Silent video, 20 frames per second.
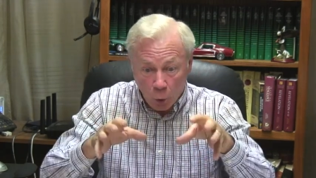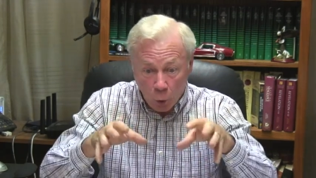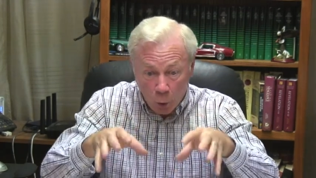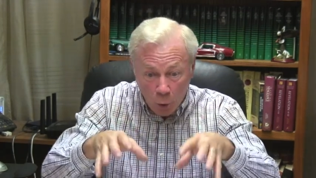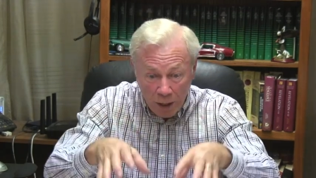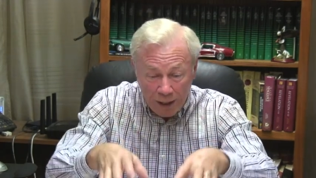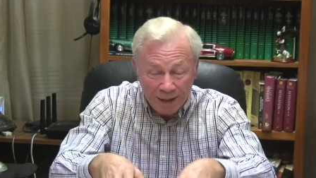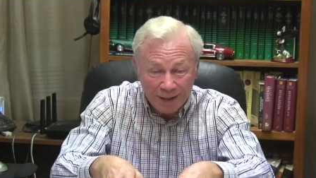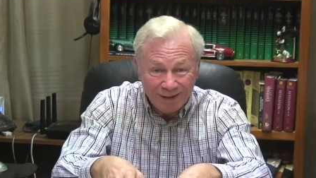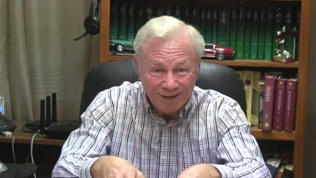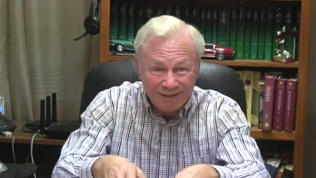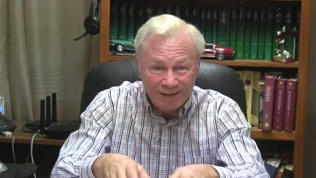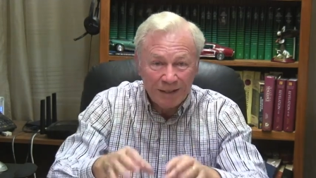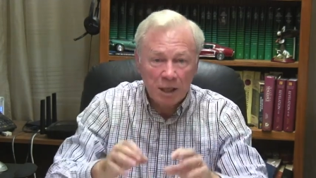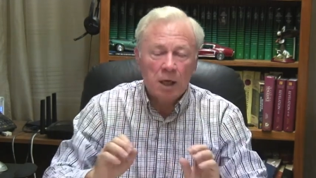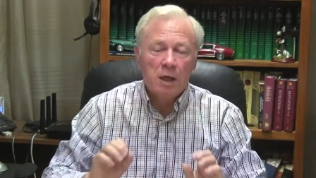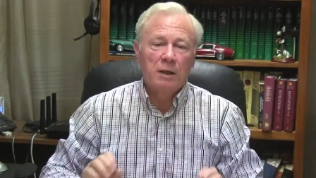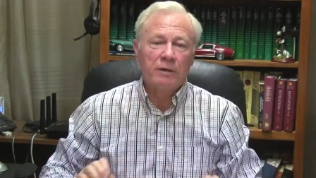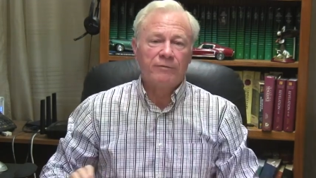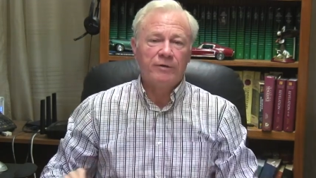when
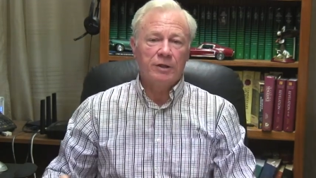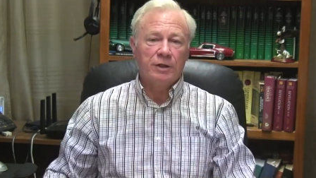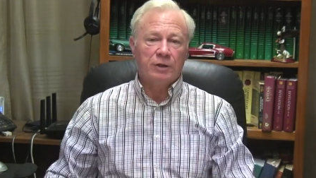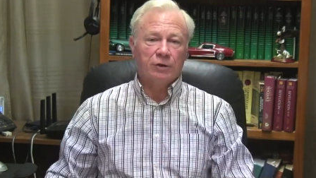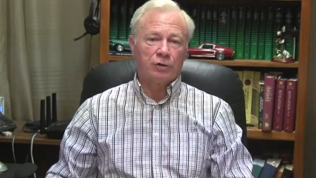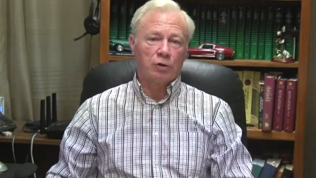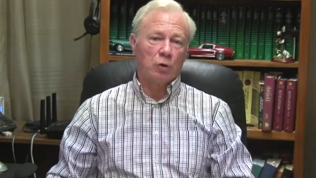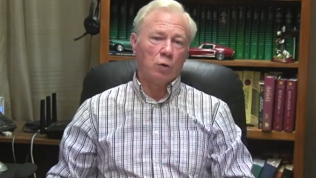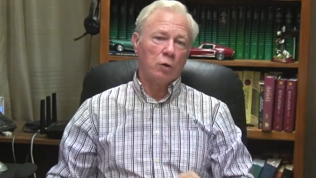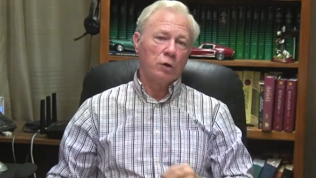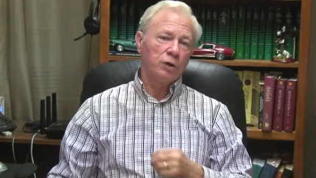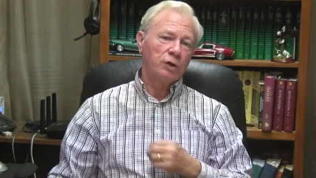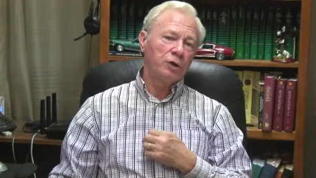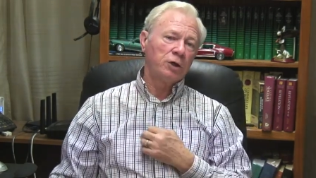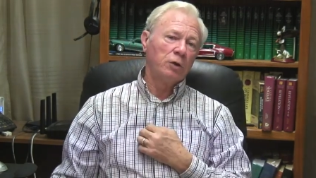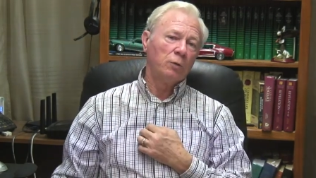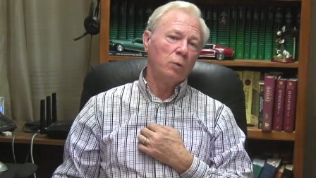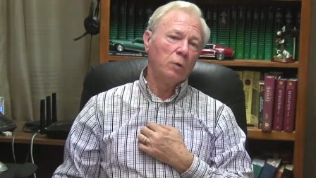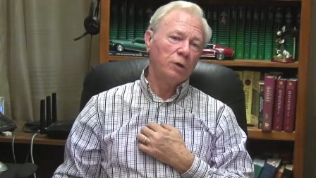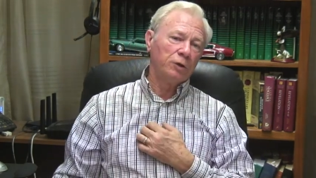the Olivet
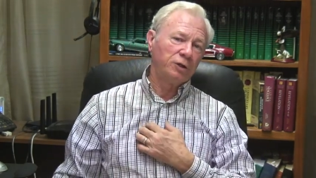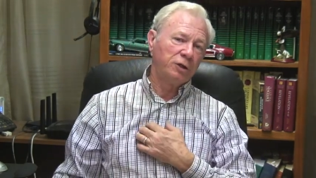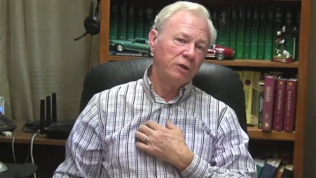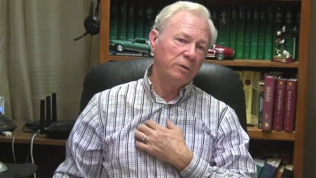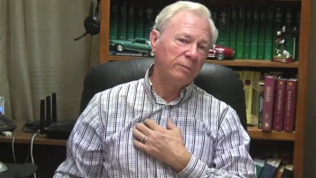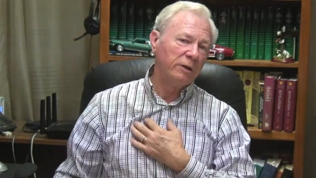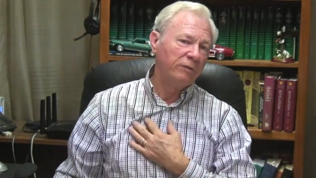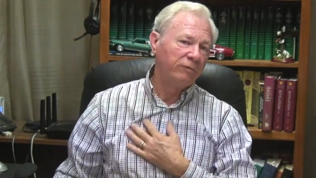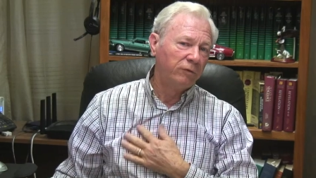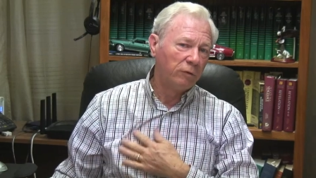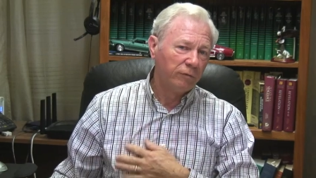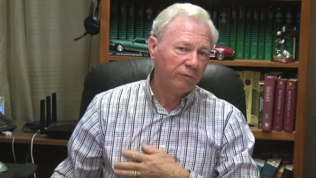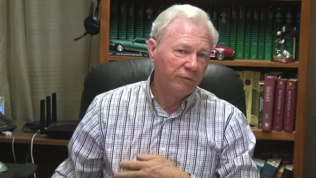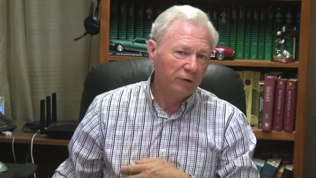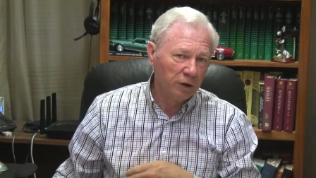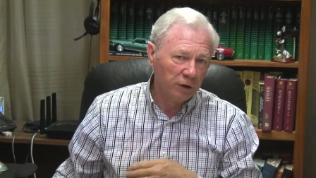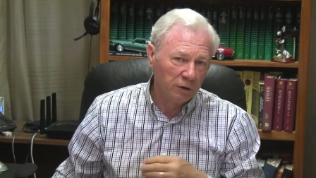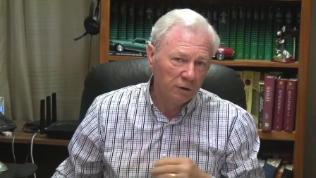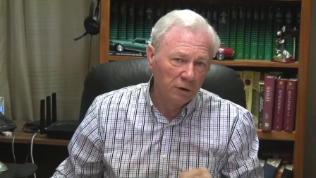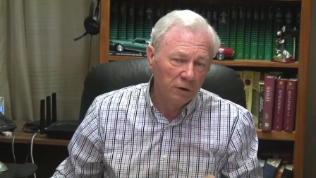Discourse was to be
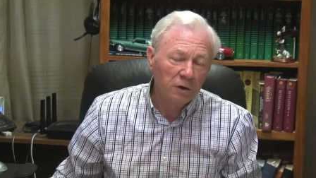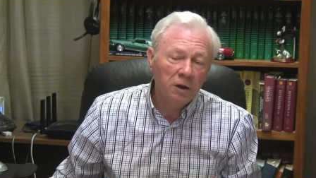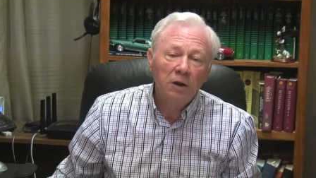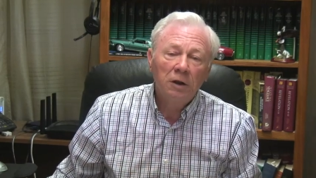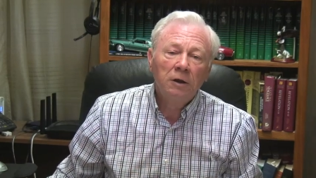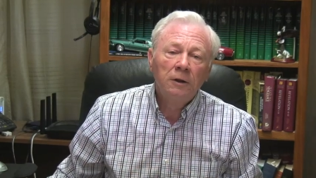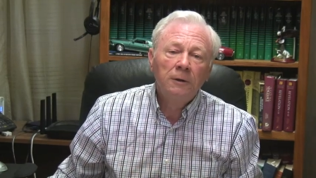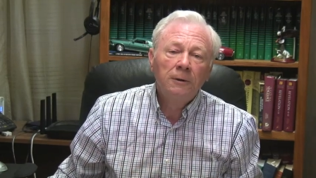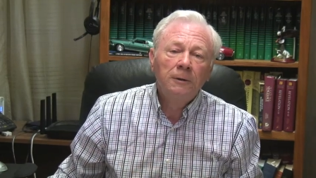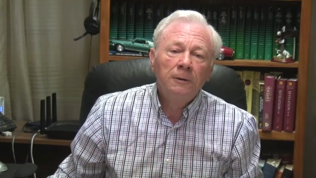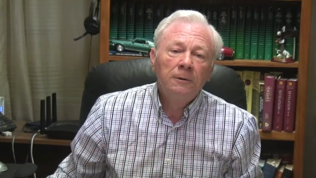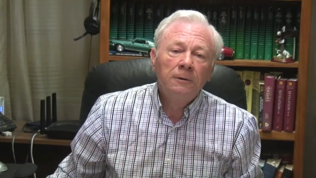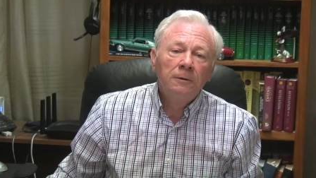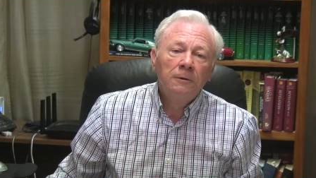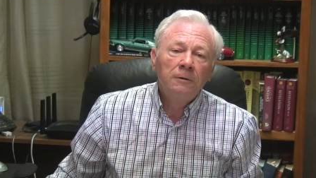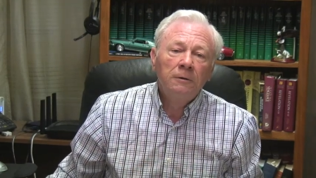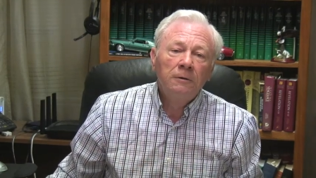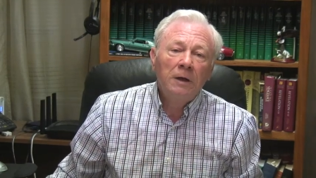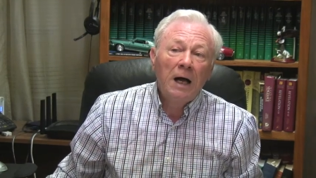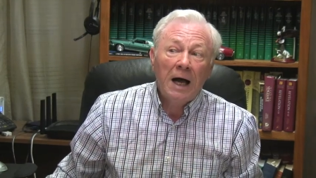fulfilled,
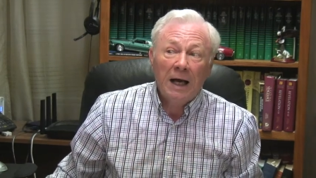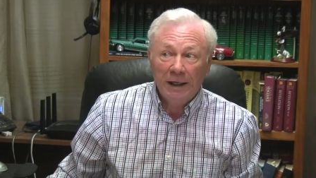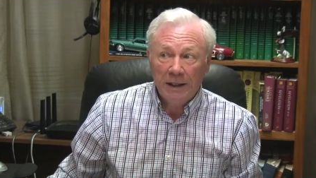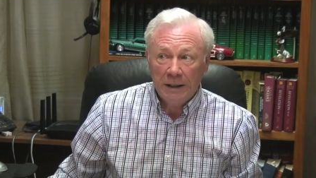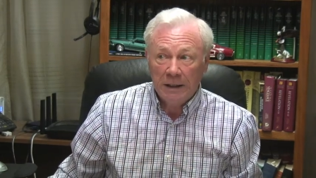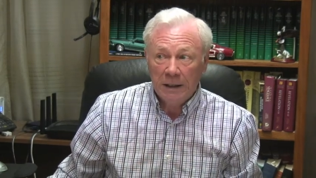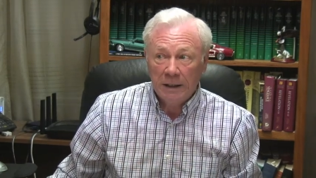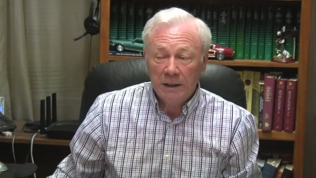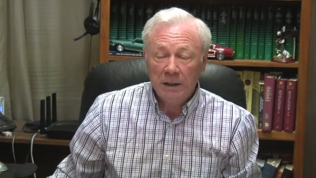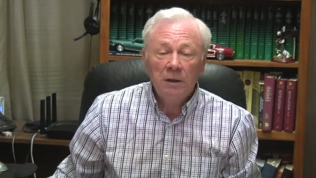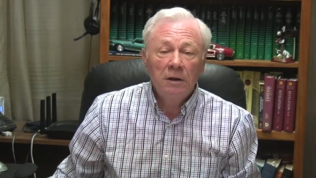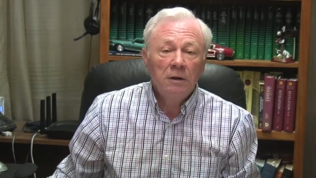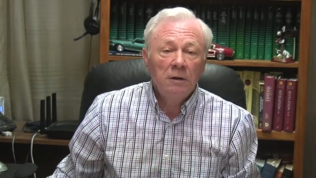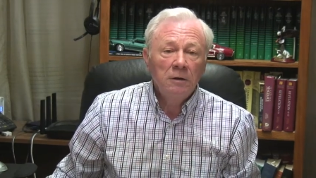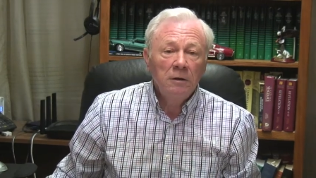i.e.,